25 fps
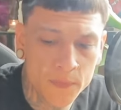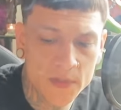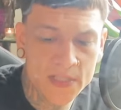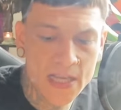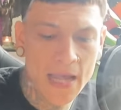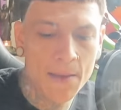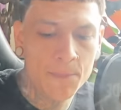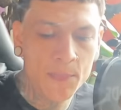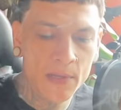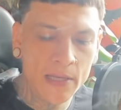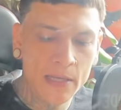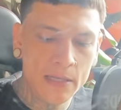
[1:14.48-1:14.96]

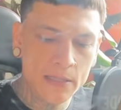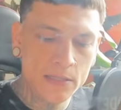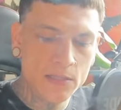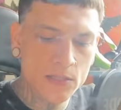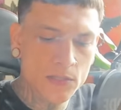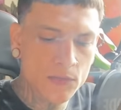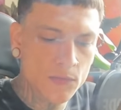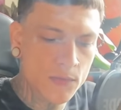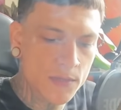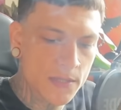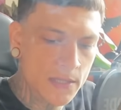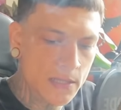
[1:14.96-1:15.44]
Tapping
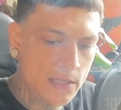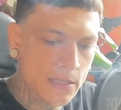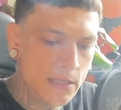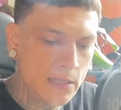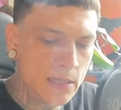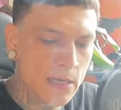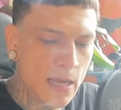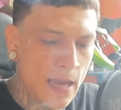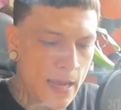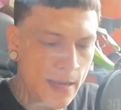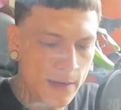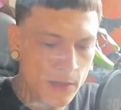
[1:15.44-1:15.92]
into
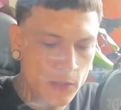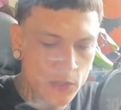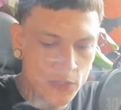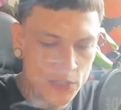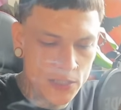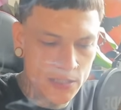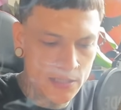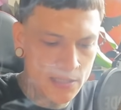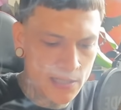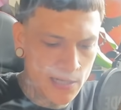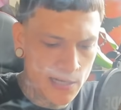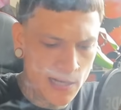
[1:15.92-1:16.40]
the
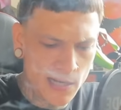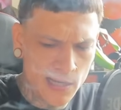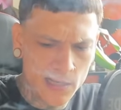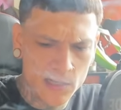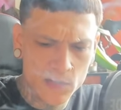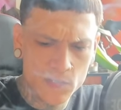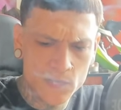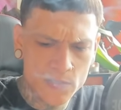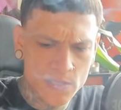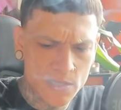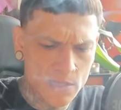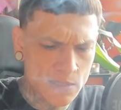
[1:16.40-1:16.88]
energy today, I
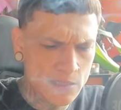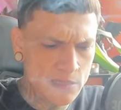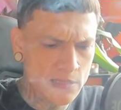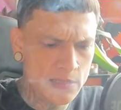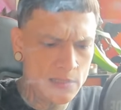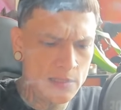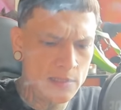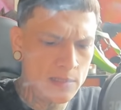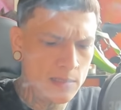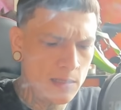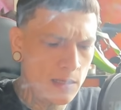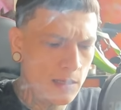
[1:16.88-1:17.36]
use
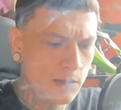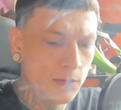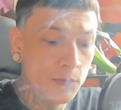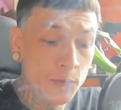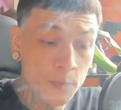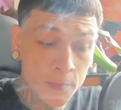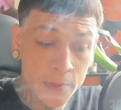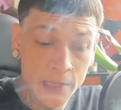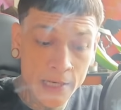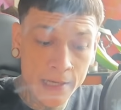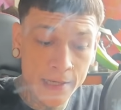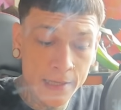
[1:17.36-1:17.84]
this
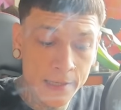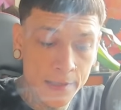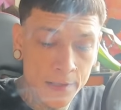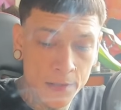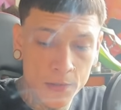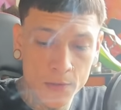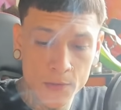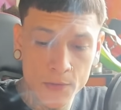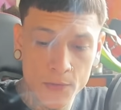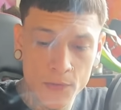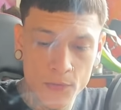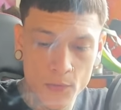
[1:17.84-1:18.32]
Illuminated
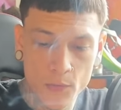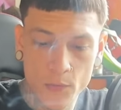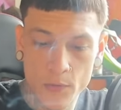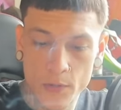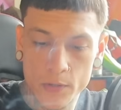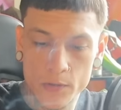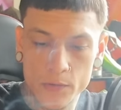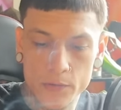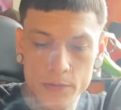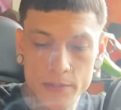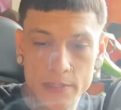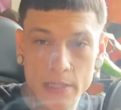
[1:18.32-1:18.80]
Earth
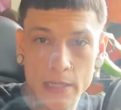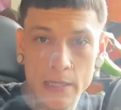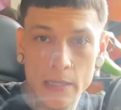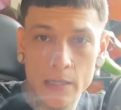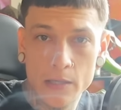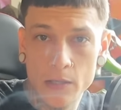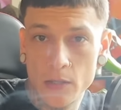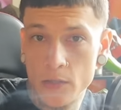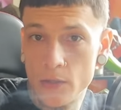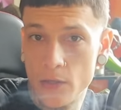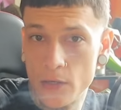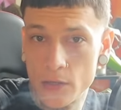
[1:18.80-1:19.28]
Oracle
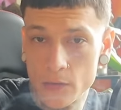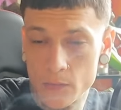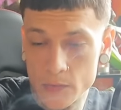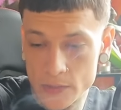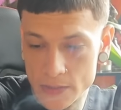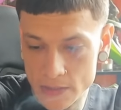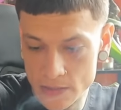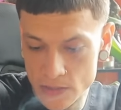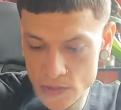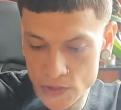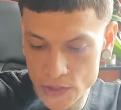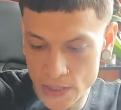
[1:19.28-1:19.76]
deck along
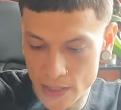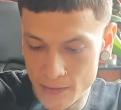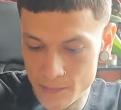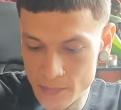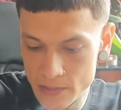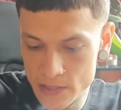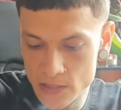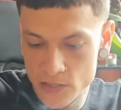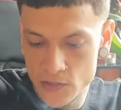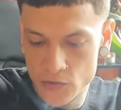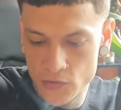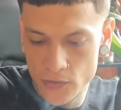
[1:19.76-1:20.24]
with this
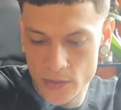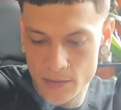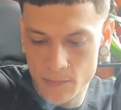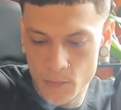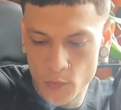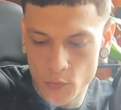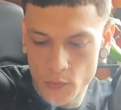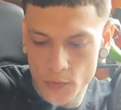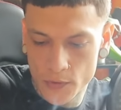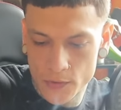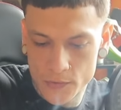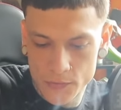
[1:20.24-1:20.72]
Shaman's
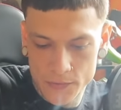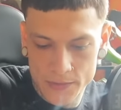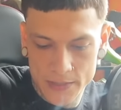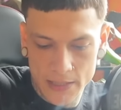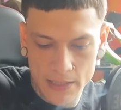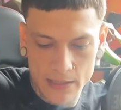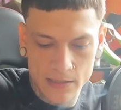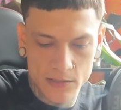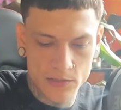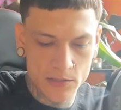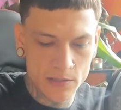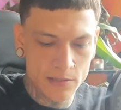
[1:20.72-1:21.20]
Dream Oracle
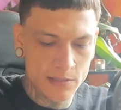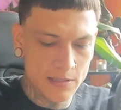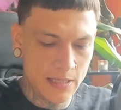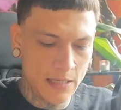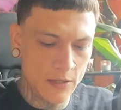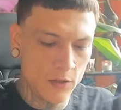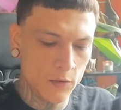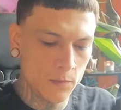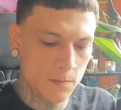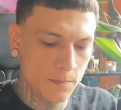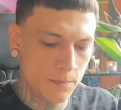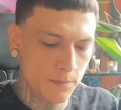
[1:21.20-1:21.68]
deck just to
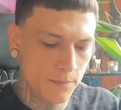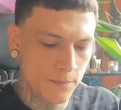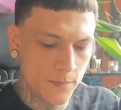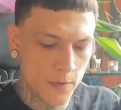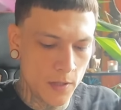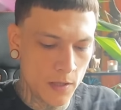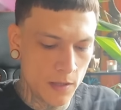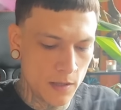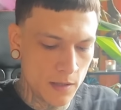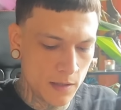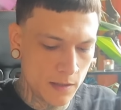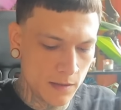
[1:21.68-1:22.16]
help
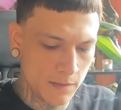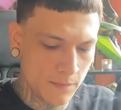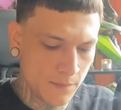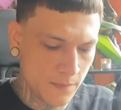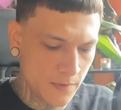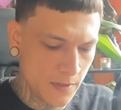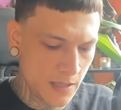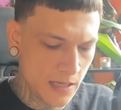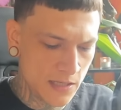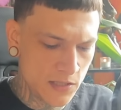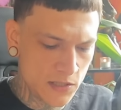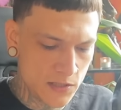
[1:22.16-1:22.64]

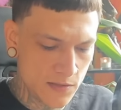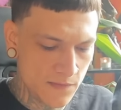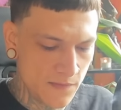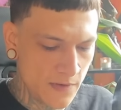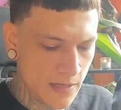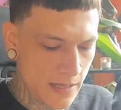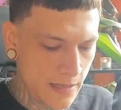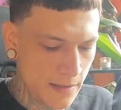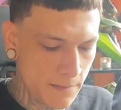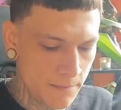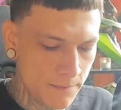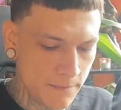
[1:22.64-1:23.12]
catch the
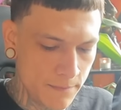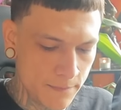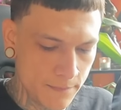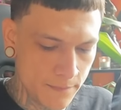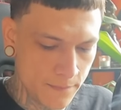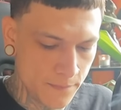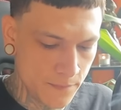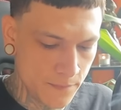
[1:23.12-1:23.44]
vibe.